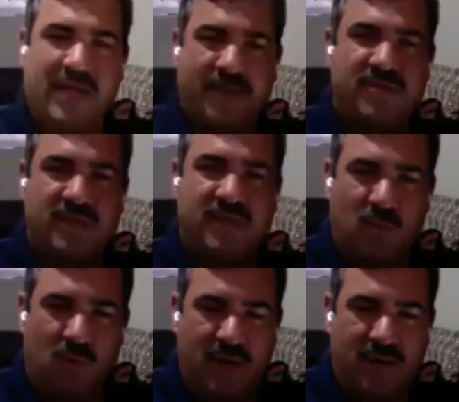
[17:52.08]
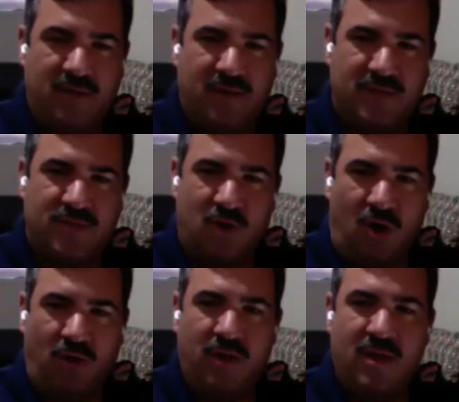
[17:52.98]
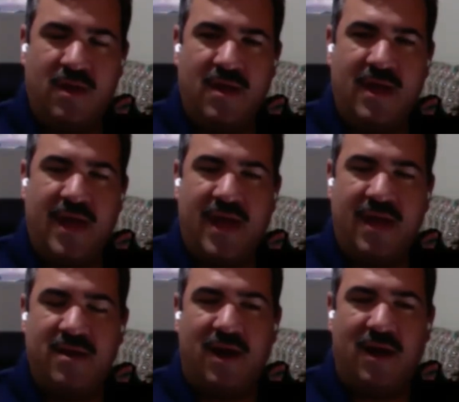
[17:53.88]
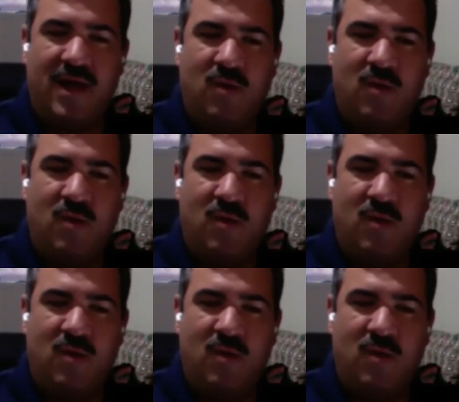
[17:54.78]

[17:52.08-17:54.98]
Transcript: have 61 installed, and